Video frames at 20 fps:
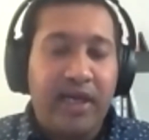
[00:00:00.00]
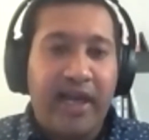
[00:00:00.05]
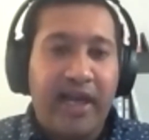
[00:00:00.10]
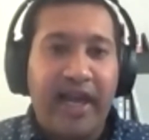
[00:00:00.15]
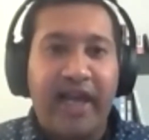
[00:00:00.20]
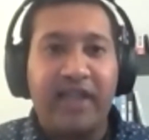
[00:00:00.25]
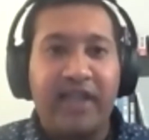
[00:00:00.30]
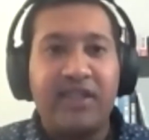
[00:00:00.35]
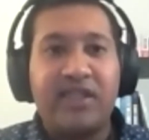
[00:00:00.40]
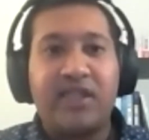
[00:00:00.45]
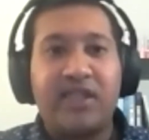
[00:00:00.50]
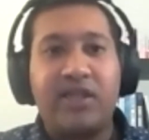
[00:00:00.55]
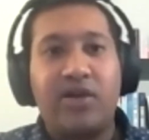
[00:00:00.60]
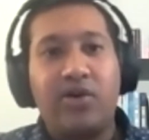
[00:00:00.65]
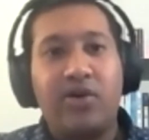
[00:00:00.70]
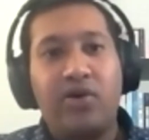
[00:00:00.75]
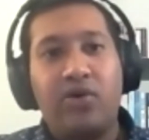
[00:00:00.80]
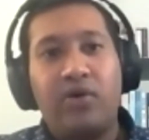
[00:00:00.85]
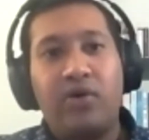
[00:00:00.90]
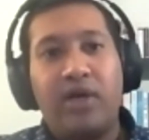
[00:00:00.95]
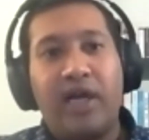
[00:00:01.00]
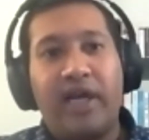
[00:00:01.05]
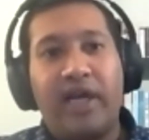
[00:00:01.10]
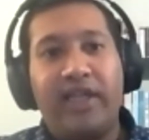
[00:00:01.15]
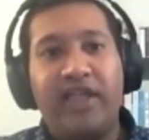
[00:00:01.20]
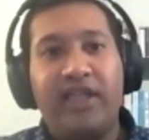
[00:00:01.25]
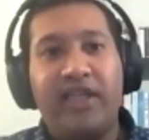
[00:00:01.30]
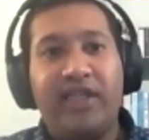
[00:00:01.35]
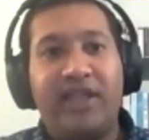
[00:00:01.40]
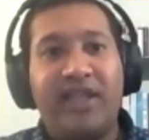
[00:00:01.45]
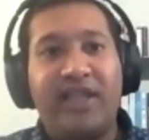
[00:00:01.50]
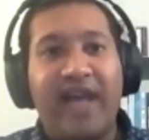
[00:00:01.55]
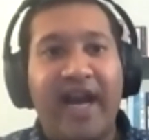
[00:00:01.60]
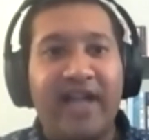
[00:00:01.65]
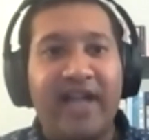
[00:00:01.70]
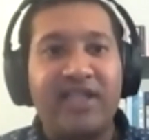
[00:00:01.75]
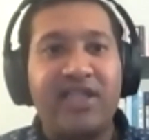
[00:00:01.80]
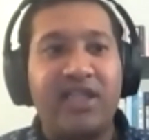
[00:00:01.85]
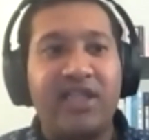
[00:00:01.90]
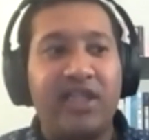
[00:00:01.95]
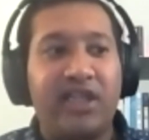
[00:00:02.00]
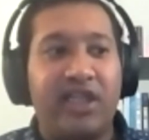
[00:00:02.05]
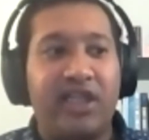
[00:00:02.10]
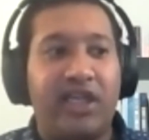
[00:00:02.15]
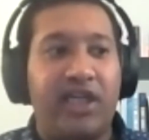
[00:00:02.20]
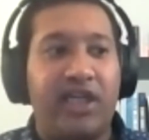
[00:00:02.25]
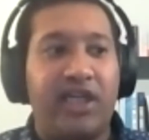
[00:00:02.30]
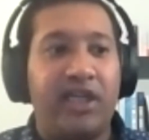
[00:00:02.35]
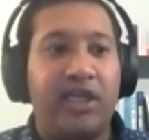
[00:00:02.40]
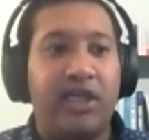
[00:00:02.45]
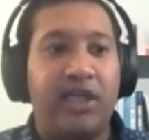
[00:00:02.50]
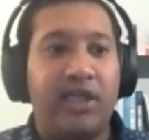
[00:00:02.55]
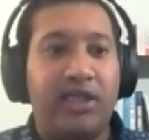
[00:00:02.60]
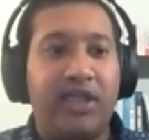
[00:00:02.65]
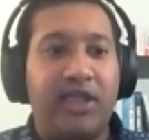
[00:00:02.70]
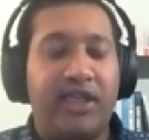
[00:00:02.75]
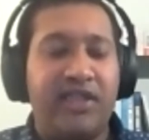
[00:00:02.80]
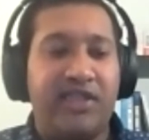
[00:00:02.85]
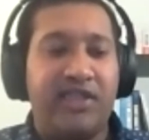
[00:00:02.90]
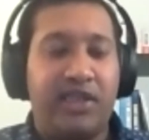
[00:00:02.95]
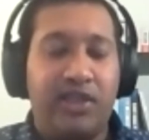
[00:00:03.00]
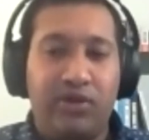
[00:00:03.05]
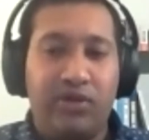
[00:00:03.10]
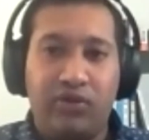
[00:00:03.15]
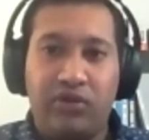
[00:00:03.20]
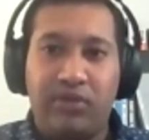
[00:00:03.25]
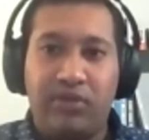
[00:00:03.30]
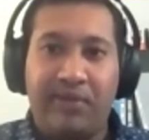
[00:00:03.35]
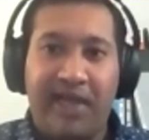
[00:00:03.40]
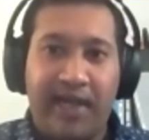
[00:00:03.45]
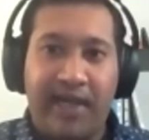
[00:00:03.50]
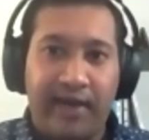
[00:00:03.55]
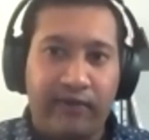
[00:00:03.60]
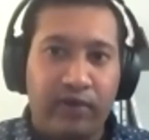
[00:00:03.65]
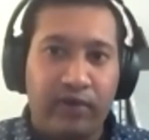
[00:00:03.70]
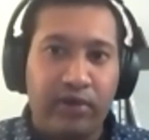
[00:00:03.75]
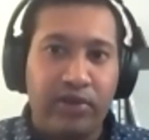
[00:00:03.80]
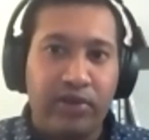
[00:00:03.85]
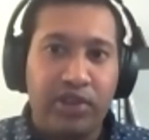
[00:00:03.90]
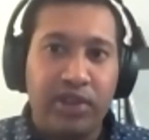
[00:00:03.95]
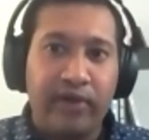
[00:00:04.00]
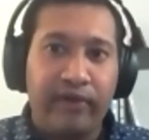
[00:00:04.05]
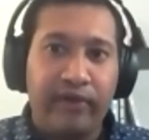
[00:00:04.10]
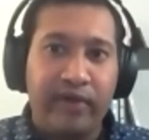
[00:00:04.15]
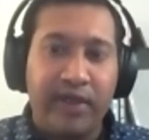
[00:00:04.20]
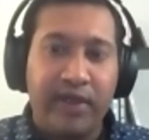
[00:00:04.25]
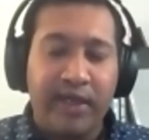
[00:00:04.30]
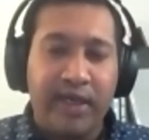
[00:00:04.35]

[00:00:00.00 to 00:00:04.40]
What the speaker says: And so I think that's the thing that is a huge behavioral shift.